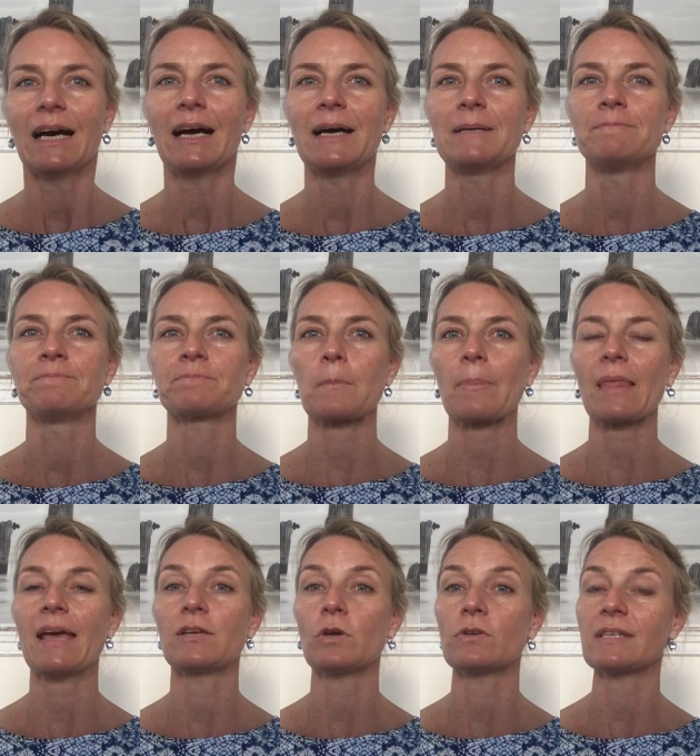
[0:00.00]
Um,
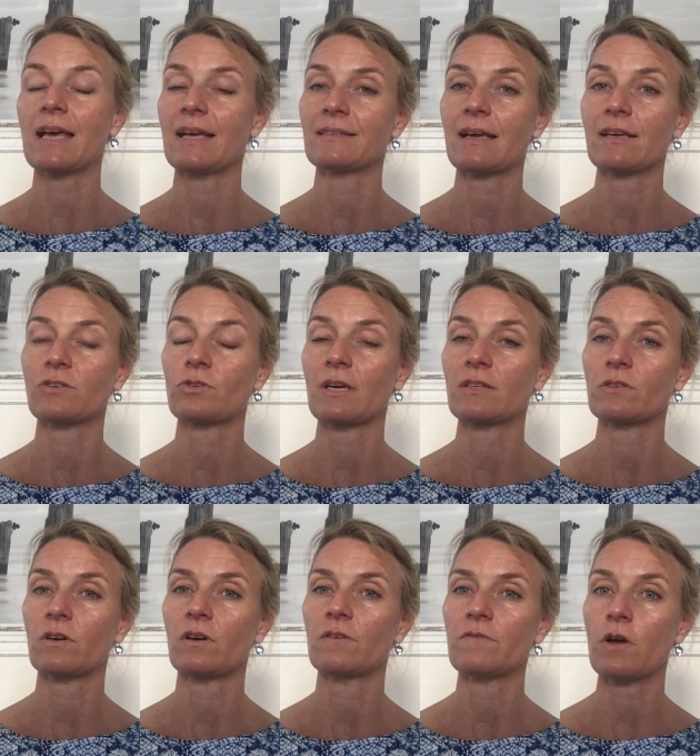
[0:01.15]
it also has extracts
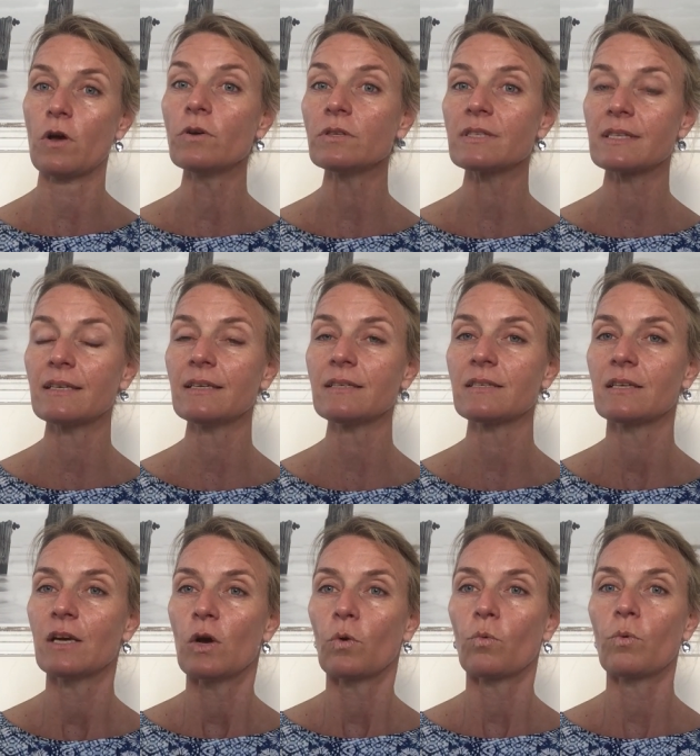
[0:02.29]
of oats in it,
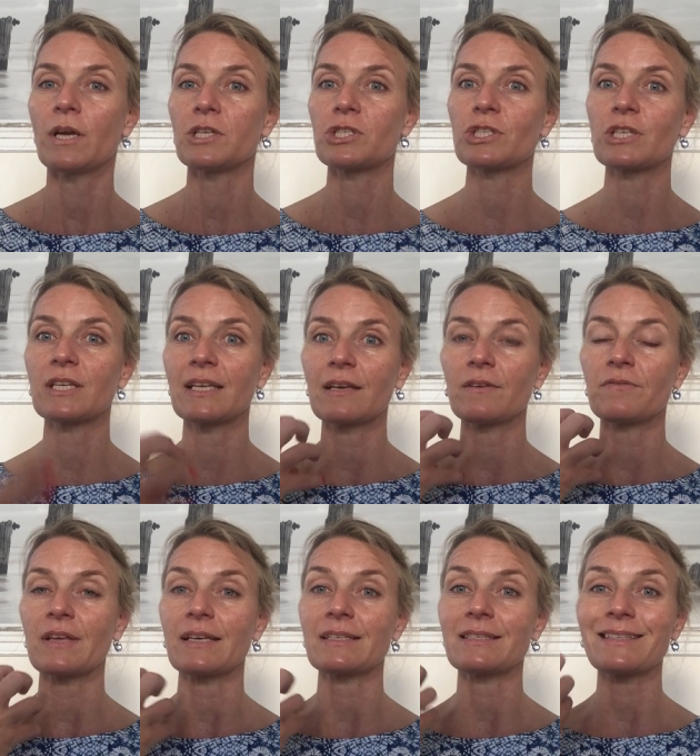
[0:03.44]
which give
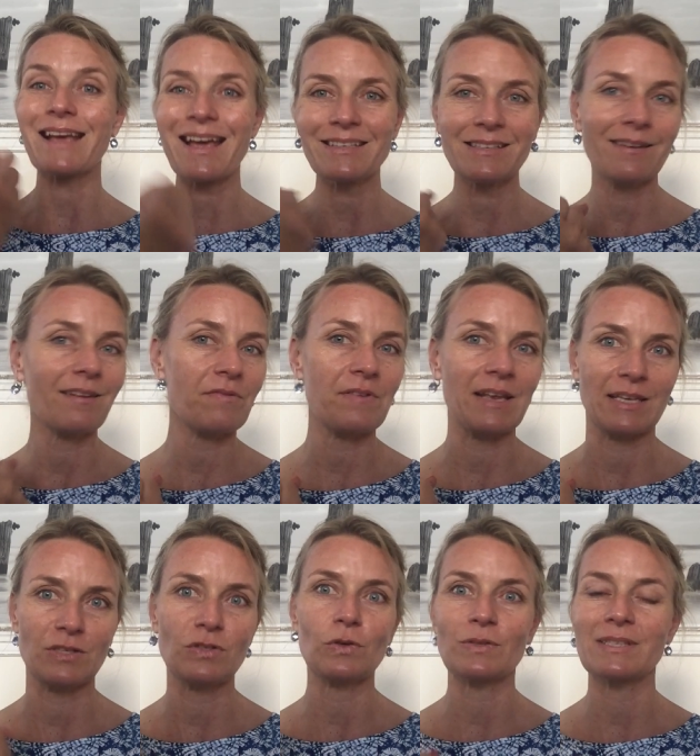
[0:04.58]
a tightening
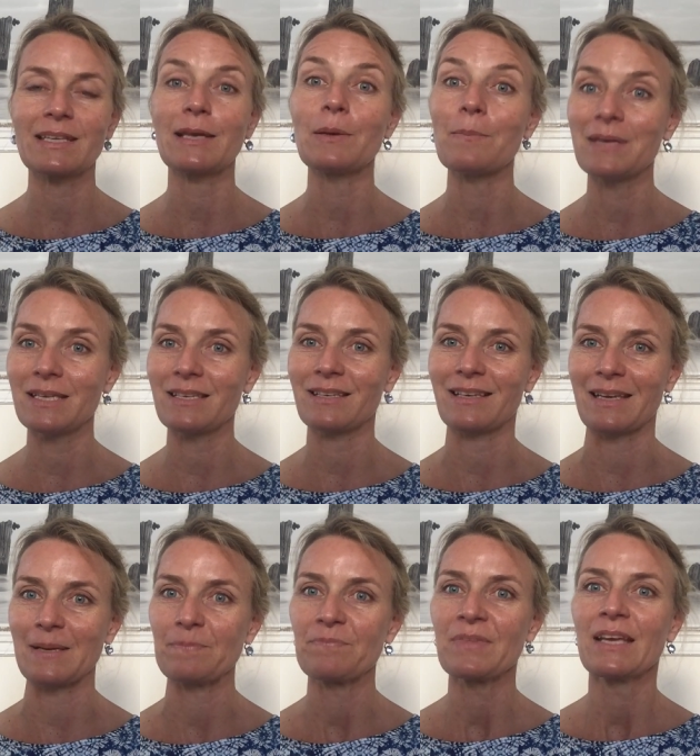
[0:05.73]
feeling to your skin
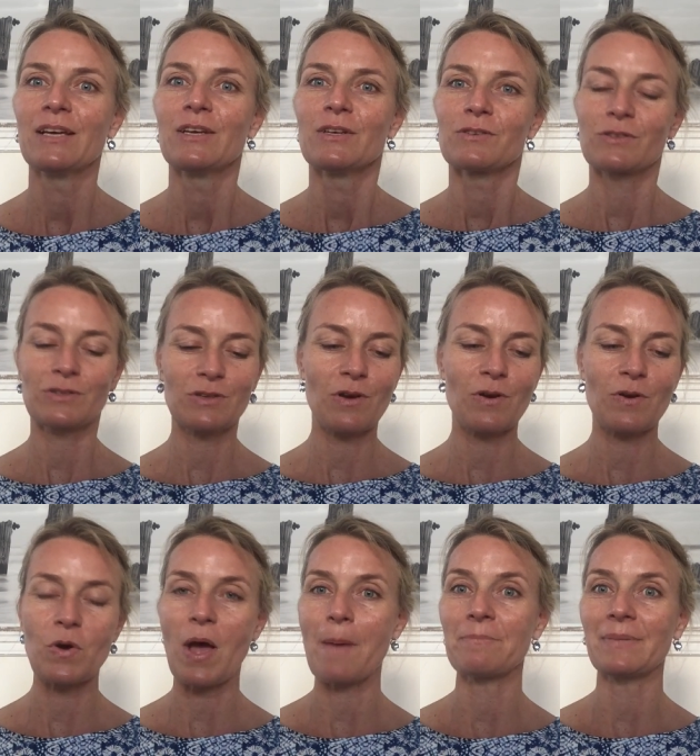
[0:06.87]
immediately.
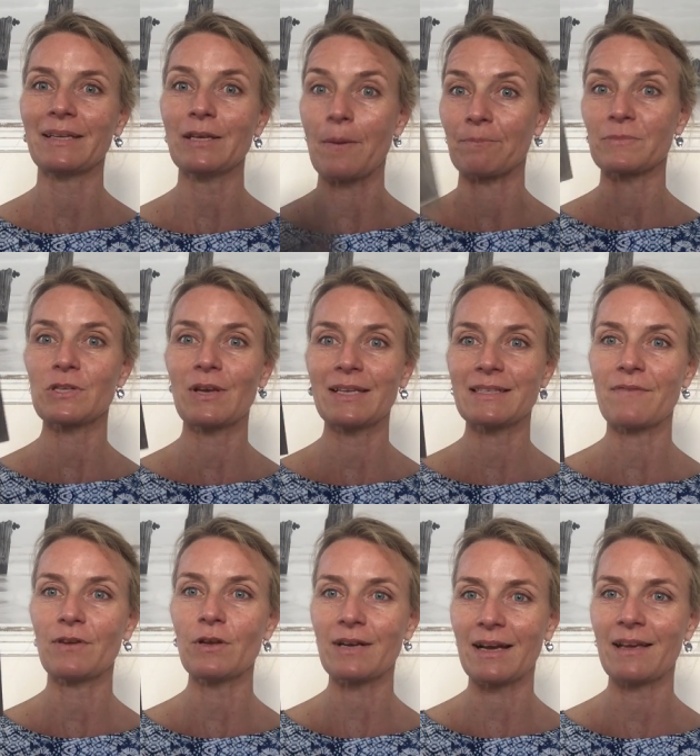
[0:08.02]
So um, yeah, so let's have
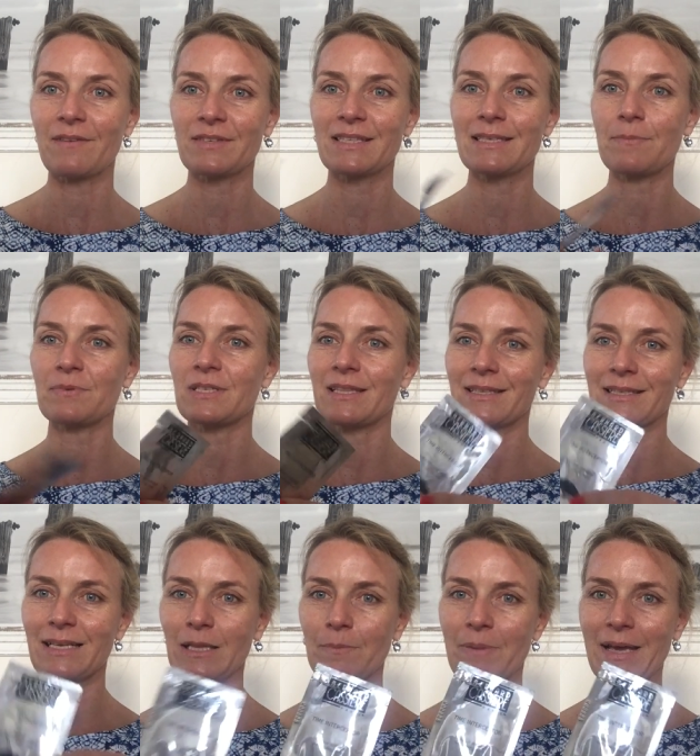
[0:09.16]
a look. I have snipped this
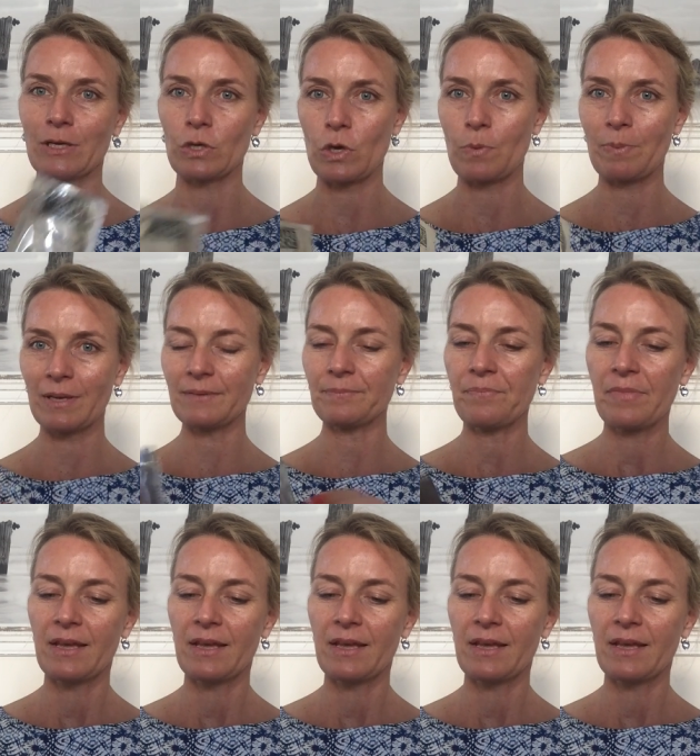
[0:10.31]
little packet open.